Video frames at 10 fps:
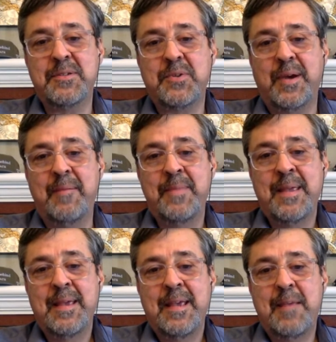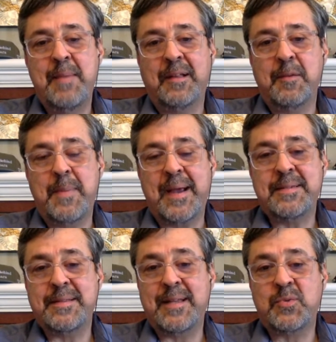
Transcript: And so I emailed him back and said,